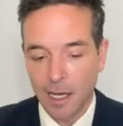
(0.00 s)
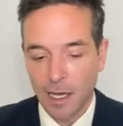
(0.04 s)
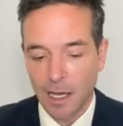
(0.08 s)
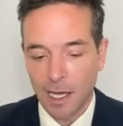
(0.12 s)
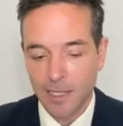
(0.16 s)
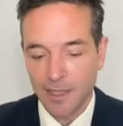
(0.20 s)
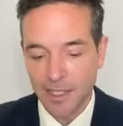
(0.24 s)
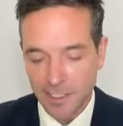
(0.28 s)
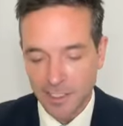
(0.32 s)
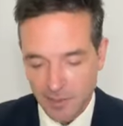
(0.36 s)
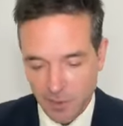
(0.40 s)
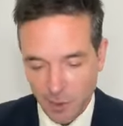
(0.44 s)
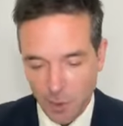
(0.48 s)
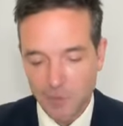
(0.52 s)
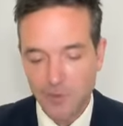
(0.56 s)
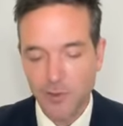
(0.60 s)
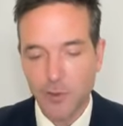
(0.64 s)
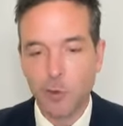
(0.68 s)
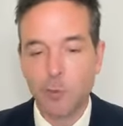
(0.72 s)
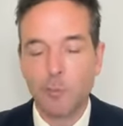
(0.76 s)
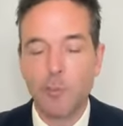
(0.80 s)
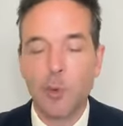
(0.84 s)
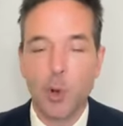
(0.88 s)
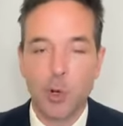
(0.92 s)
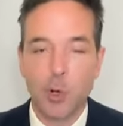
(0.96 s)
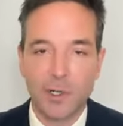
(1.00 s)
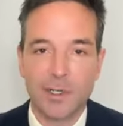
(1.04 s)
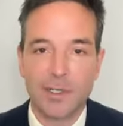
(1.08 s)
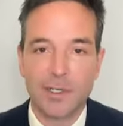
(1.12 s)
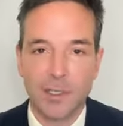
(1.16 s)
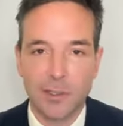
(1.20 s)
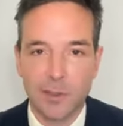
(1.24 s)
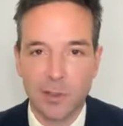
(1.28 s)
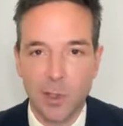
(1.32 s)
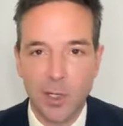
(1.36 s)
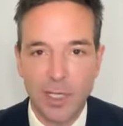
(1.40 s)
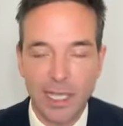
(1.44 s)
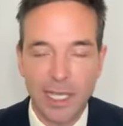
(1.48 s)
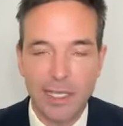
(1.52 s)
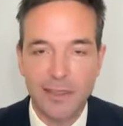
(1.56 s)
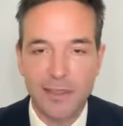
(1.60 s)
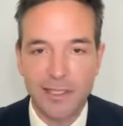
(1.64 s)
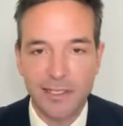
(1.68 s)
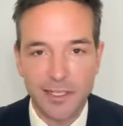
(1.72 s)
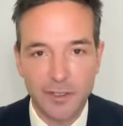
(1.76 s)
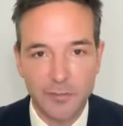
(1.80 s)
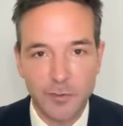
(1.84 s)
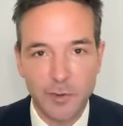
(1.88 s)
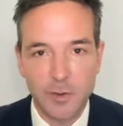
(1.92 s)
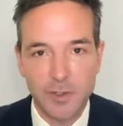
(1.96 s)
I think it's also important to look at the
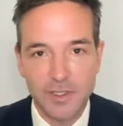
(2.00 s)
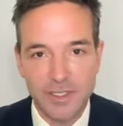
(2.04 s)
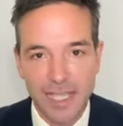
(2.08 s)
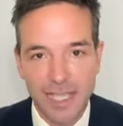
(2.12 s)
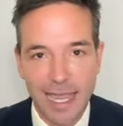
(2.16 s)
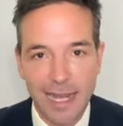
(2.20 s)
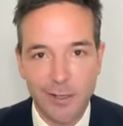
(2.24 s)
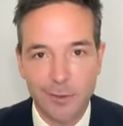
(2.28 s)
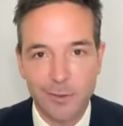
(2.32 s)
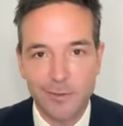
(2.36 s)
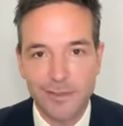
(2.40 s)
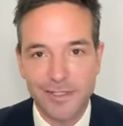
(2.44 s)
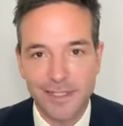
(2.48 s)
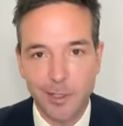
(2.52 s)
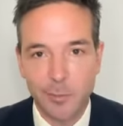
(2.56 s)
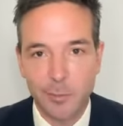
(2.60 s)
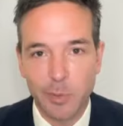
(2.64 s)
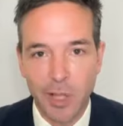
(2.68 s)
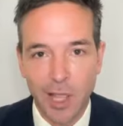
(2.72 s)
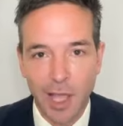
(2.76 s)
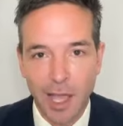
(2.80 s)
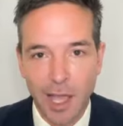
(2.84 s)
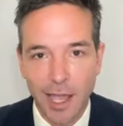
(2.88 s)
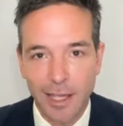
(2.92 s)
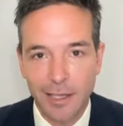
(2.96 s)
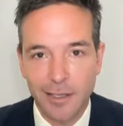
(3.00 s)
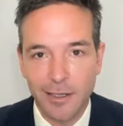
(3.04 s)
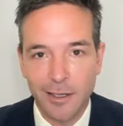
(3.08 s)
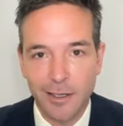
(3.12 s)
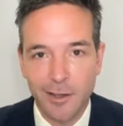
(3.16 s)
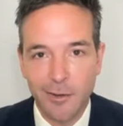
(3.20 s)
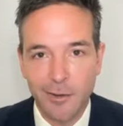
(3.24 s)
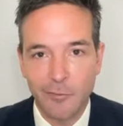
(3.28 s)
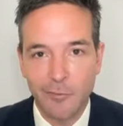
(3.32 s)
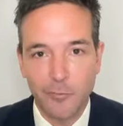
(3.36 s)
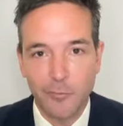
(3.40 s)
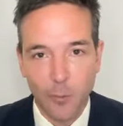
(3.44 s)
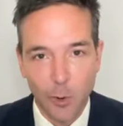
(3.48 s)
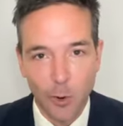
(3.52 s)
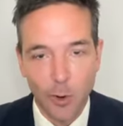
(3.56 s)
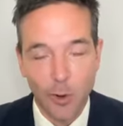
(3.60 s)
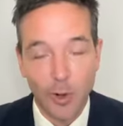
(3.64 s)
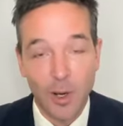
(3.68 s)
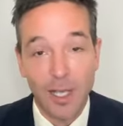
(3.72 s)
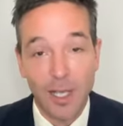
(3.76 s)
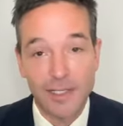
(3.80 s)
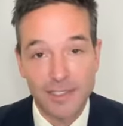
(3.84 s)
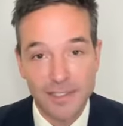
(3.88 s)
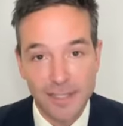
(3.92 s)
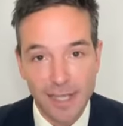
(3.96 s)
different standards that apply
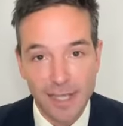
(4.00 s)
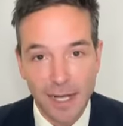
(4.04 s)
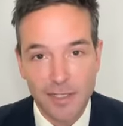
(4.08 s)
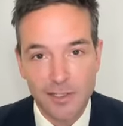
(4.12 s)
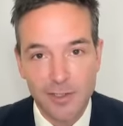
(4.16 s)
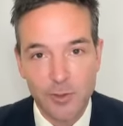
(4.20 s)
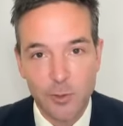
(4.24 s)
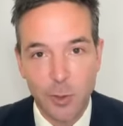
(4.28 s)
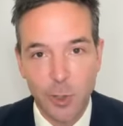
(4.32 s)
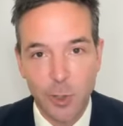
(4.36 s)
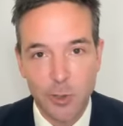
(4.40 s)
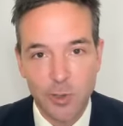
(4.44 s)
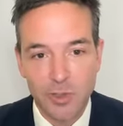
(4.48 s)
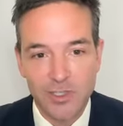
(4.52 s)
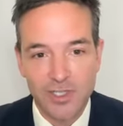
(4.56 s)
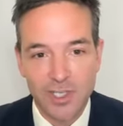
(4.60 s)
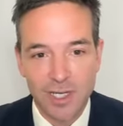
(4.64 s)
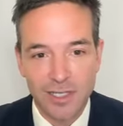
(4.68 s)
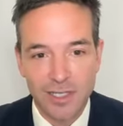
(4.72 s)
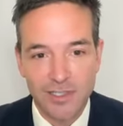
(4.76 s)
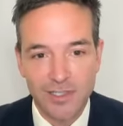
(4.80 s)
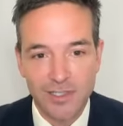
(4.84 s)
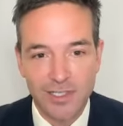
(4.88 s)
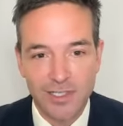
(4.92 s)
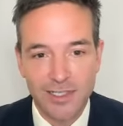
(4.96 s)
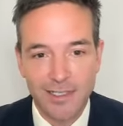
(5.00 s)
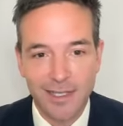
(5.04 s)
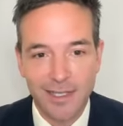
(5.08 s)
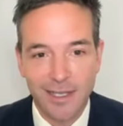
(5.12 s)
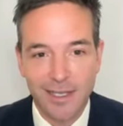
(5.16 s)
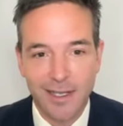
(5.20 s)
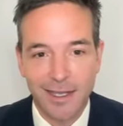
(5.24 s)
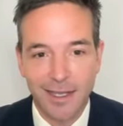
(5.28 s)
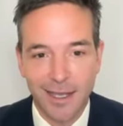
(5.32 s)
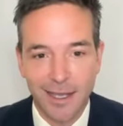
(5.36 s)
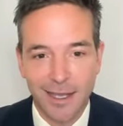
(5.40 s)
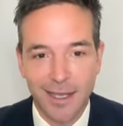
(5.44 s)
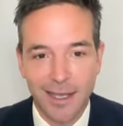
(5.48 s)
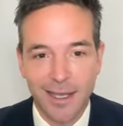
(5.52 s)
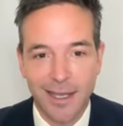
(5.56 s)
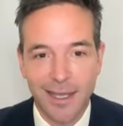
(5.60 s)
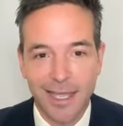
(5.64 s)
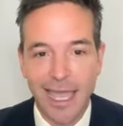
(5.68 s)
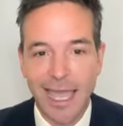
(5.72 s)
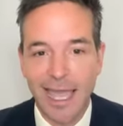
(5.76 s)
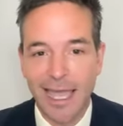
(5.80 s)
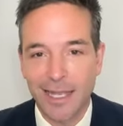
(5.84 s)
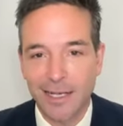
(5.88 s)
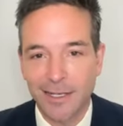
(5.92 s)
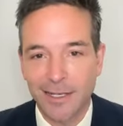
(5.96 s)
for a status quo injunction
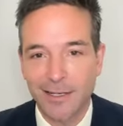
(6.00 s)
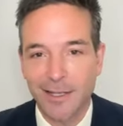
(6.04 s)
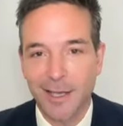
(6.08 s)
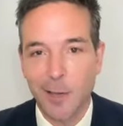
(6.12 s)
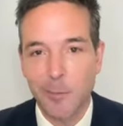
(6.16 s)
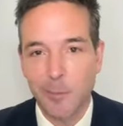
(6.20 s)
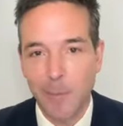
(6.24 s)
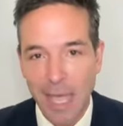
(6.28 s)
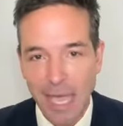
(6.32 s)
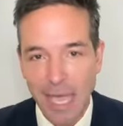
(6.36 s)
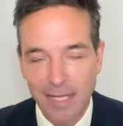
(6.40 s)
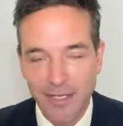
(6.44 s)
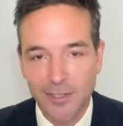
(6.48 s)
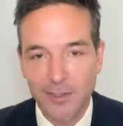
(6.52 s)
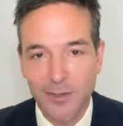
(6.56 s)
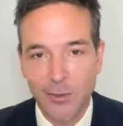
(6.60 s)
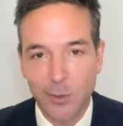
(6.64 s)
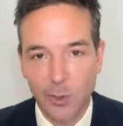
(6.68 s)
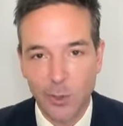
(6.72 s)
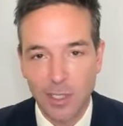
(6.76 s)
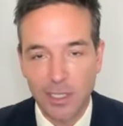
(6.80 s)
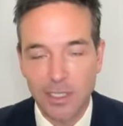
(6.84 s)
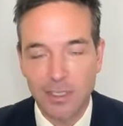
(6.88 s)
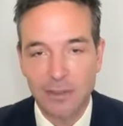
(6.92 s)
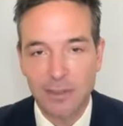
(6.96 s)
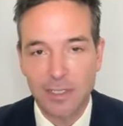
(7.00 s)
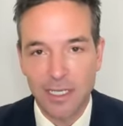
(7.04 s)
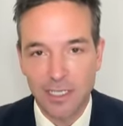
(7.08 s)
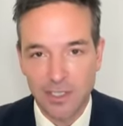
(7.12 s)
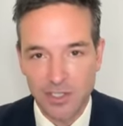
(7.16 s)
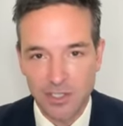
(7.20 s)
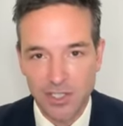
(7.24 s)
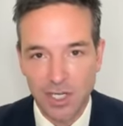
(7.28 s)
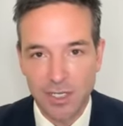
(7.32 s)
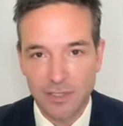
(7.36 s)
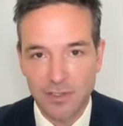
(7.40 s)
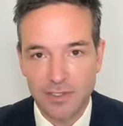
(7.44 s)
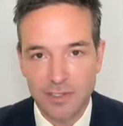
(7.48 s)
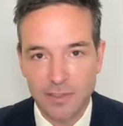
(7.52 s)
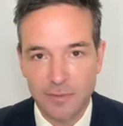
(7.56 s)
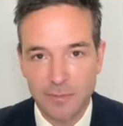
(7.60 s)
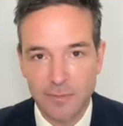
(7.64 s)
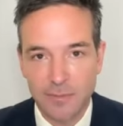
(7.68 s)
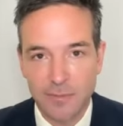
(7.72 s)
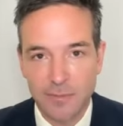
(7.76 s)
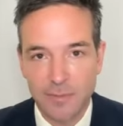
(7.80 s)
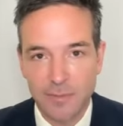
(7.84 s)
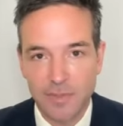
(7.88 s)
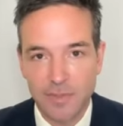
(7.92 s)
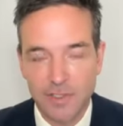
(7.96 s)
and a mandatory injunction.
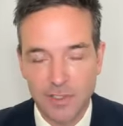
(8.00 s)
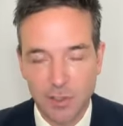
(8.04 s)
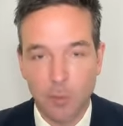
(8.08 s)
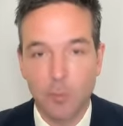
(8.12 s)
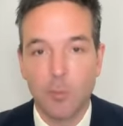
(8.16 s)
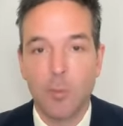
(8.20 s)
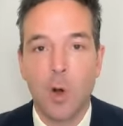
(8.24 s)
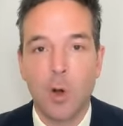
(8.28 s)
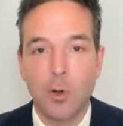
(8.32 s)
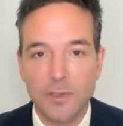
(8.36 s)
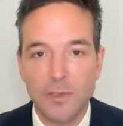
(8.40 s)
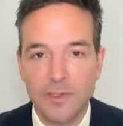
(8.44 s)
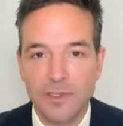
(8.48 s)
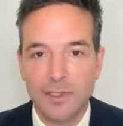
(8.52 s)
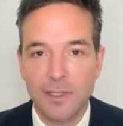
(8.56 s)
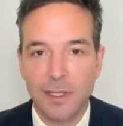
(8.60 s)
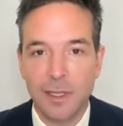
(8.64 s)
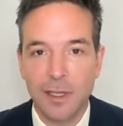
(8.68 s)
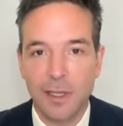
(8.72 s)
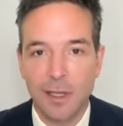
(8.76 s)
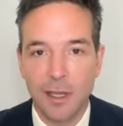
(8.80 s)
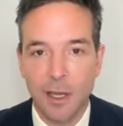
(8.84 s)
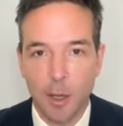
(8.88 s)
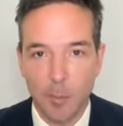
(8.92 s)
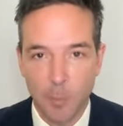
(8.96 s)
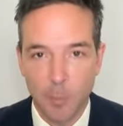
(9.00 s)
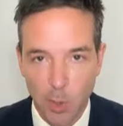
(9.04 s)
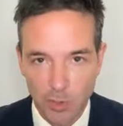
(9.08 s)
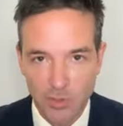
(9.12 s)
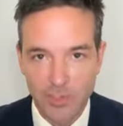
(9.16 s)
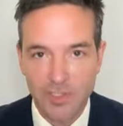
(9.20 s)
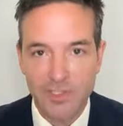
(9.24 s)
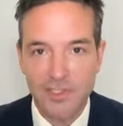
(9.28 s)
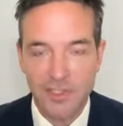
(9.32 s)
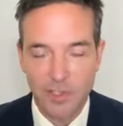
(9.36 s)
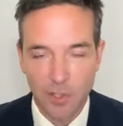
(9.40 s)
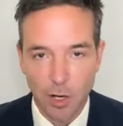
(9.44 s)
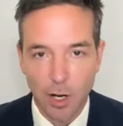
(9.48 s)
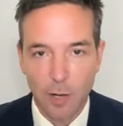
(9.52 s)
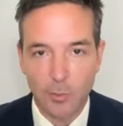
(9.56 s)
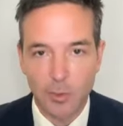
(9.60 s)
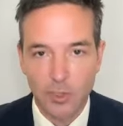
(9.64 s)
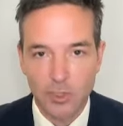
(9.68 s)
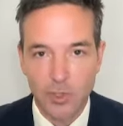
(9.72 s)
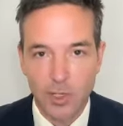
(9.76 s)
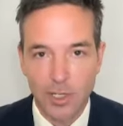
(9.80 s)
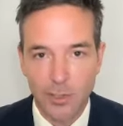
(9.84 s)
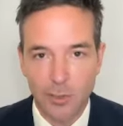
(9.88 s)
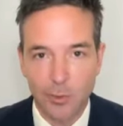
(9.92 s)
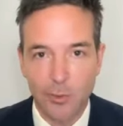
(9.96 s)
So most emergency
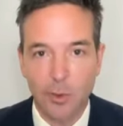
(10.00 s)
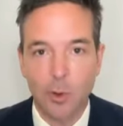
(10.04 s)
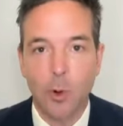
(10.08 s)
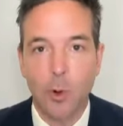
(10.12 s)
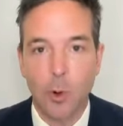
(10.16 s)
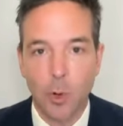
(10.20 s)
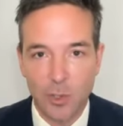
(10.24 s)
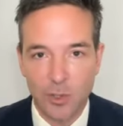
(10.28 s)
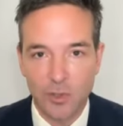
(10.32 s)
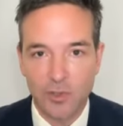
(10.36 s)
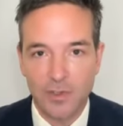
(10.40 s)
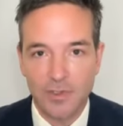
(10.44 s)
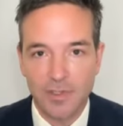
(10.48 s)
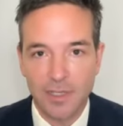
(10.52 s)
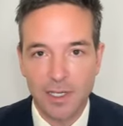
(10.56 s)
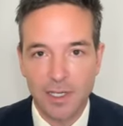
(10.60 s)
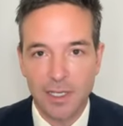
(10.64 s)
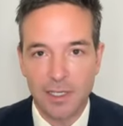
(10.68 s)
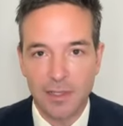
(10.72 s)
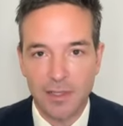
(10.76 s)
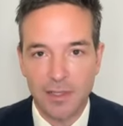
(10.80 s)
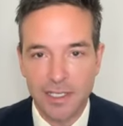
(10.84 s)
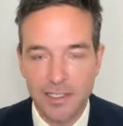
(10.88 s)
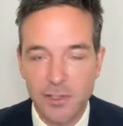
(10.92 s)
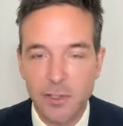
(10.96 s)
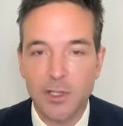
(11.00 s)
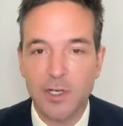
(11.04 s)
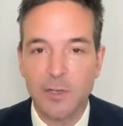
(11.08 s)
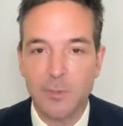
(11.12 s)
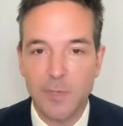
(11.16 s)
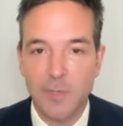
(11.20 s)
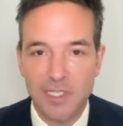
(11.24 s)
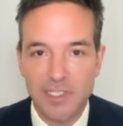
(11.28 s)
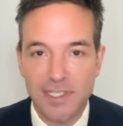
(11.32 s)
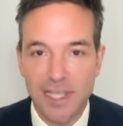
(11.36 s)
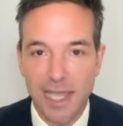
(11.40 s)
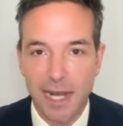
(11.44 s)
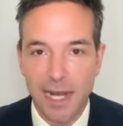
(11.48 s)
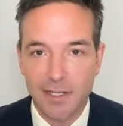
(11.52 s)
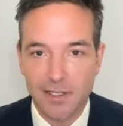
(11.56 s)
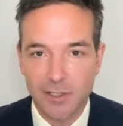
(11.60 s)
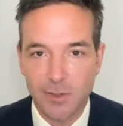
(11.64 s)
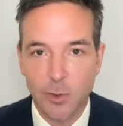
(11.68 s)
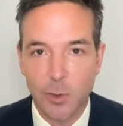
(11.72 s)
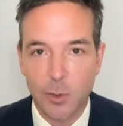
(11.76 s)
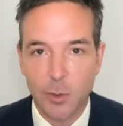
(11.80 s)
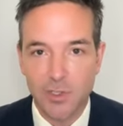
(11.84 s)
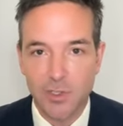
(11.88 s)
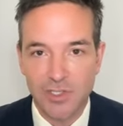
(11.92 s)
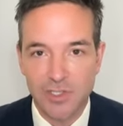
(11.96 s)
arbitrator orders, these are going to be status
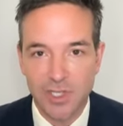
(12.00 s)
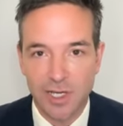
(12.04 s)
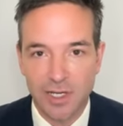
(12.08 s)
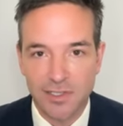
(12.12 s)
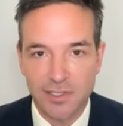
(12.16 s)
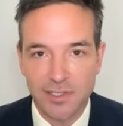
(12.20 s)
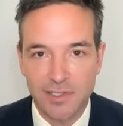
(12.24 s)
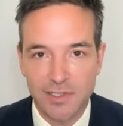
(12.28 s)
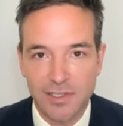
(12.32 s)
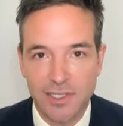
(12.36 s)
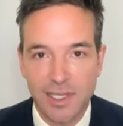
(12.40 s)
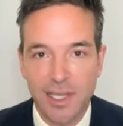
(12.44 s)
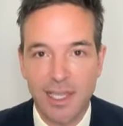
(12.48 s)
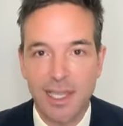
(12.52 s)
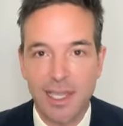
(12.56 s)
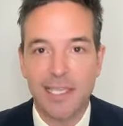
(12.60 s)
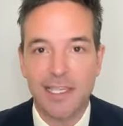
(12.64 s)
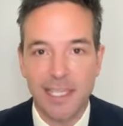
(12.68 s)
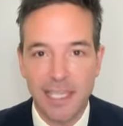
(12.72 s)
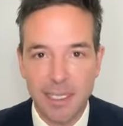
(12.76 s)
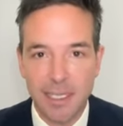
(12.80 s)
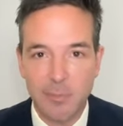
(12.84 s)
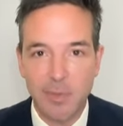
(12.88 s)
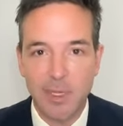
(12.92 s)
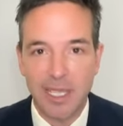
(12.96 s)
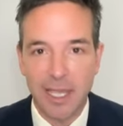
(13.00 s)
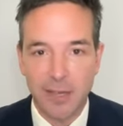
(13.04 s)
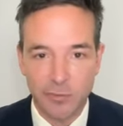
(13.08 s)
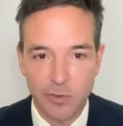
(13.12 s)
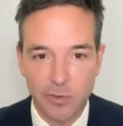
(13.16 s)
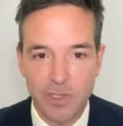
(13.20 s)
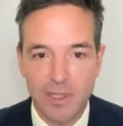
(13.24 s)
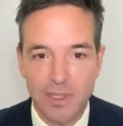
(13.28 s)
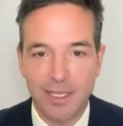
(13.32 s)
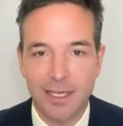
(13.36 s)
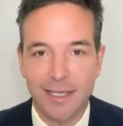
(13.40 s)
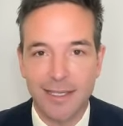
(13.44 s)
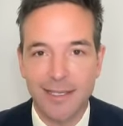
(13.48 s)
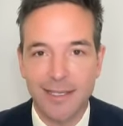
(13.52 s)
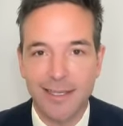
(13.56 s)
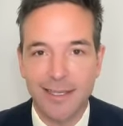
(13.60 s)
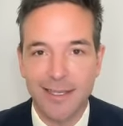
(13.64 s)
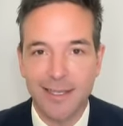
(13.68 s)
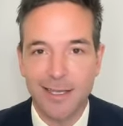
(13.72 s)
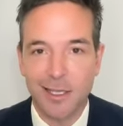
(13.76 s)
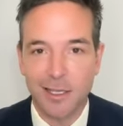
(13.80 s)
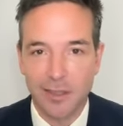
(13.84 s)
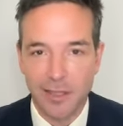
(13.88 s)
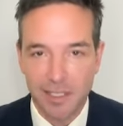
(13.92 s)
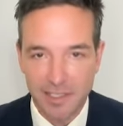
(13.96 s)
quo injunctions, keeping everything
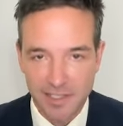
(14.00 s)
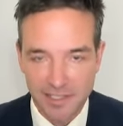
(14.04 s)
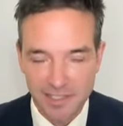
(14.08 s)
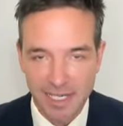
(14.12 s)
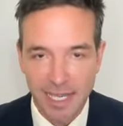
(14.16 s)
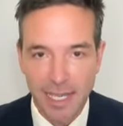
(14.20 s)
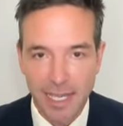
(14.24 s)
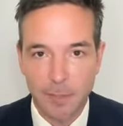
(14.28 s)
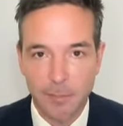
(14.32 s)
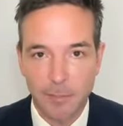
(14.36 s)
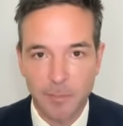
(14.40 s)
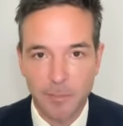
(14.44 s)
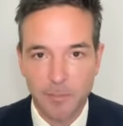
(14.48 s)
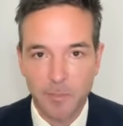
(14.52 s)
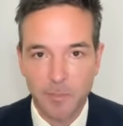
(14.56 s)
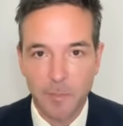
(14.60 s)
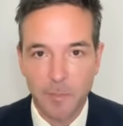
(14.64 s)
the same.